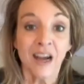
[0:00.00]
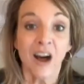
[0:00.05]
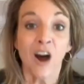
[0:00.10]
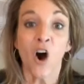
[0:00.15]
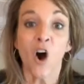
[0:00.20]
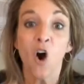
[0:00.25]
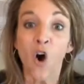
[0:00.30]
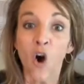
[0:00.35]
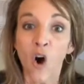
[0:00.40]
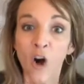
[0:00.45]

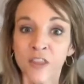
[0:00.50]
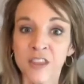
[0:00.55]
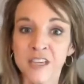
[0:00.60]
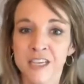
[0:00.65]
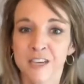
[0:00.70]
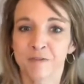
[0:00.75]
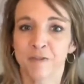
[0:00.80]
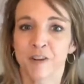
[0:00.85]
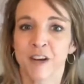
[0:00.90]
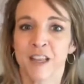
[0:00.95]
all the
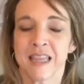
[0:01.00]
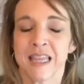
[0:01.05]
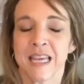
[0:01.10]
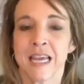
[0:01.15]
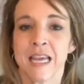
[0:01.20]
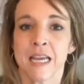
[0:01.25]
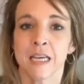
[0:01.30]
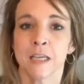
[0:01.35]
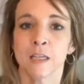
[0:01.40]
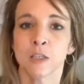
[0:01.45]
different
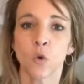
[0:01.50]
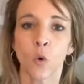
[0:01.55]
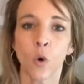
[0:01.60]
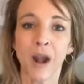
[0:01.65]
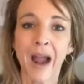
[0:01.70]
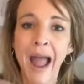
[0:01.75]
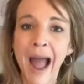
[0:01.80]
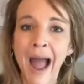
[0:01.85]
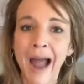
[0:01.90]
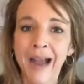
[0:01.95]
things, or
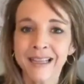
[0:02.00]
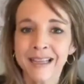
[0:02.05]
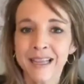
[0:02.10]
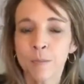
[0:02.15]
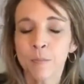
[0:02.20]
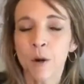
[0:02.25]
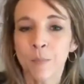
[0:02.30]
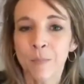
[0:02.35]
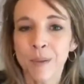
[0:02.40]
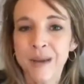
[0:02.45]
hack
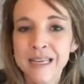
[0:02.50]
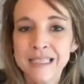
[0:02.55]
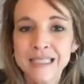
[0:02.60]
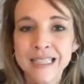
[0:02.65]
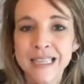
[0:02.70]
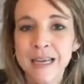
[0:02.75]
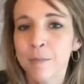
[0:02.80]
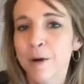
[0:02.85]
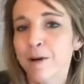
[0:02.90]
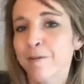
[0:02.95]
them or piece
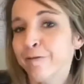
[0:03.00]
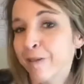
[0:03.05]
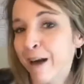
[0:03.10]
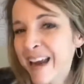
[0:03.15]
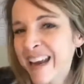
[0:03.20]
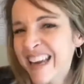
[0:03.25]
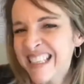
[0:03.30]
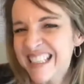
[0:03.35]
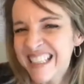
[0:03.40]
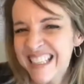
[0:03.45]
them or
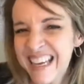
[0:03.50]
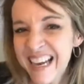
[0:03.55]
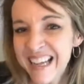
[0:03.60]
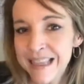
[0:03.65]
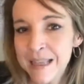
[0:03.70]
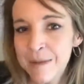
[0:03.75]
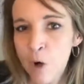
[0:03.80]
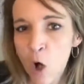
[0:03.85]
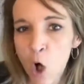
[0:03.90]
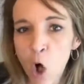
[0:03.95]
Frankenstein
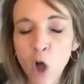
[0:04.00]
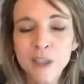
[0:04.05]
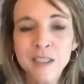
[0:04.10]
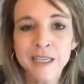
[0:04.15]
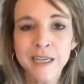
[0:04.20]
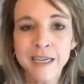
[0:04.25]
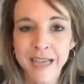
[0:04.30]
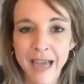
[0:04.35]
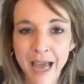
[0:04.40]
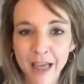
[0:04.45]
them all
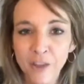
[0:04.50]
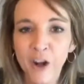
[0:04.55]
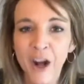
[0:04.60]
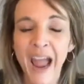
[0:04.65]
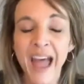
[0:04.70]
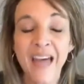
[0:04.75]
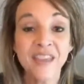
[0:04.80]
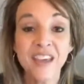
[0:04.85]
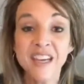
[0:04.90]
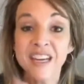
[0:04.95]
together,
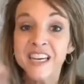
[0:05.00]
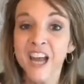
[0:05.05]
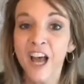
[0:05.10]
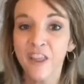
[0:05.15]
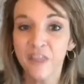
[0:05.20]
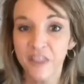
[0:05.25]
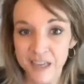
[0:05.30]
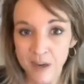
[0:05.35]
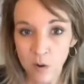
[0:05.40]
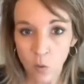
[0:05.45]
and then
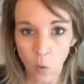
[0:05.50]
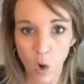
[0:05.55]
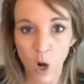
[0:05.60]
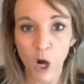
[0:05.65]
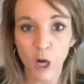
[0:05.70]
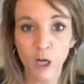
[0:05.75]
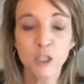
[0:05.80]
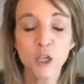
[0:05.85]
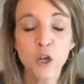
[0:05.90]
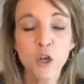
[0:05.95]
nothing
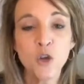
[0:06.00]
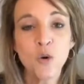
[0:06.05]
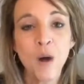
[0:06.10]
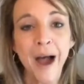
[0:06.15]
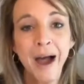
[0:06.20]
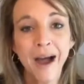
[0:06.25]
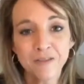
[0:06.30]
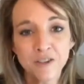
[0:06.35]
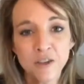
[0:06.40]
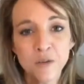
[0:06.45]
works. So you
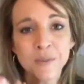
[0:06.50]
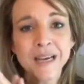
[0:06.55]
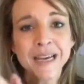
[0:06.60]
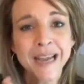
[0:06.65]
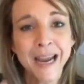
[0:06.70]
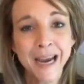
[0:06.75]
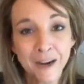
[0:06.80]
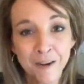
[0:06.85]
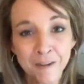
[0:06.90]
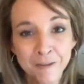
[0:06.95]
have to be
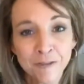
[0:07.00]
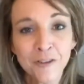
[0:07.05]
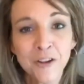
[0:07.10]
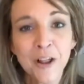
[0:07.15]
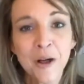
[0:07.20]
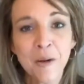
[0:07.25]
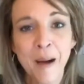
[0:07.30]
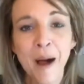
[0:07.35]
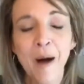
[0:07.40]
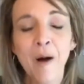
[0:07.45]

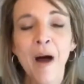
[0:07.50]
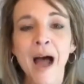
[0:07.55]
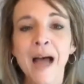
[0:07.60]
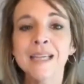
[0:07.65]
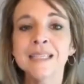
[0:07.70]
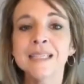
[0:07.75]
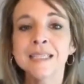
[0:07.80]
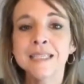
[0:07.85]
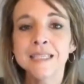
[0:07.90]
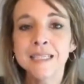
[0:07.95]
careful about
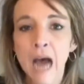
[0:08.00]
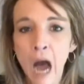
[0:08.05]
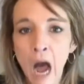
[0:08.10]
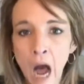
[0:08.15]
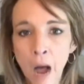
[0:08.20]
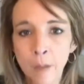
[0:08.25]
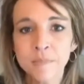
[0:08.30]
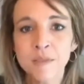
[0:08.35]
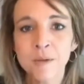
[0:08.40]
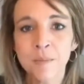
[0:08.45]

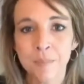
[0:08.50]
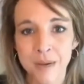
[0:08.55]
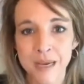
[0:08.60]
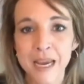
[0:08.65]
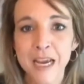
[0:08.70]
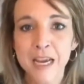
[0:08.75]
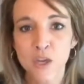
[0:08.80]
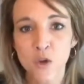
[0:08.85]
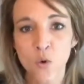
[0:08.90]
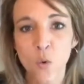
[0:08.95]
adopt
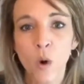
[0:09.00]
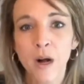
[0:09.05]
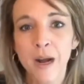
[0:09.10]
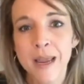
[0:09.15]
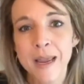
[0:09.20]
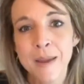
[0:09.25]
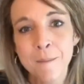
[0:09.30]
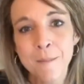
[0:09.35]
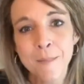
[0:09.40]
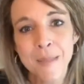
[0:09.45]
being your
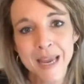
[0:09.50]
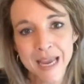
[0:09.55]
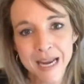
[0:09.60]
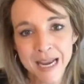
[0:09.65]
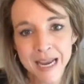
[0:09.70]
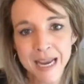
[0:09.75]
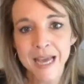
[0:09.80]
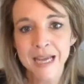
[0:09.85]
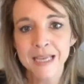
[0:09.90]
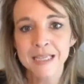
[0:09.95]

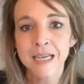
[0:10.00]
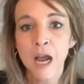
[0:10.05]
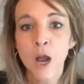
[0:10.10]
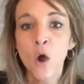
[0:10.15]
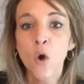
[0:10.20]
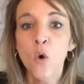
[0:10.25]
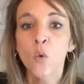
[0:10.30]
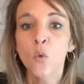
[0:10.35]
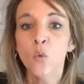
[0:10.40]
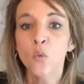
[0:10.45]
immediate
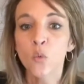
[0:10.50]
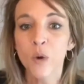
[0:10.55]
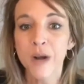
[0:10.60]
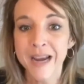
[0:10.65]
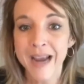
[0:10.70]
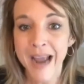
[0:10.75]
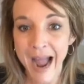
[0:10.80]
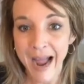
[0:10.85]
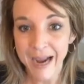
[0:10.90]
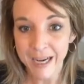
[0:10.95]

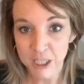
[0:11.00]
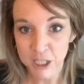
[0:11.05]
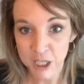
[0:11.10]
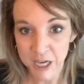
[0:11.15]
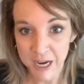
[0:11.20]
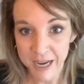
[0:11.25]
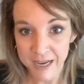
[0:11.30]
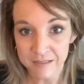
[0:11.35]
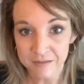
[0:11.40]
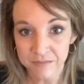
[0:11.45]

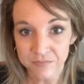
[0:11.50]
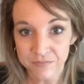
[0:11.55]
reaction.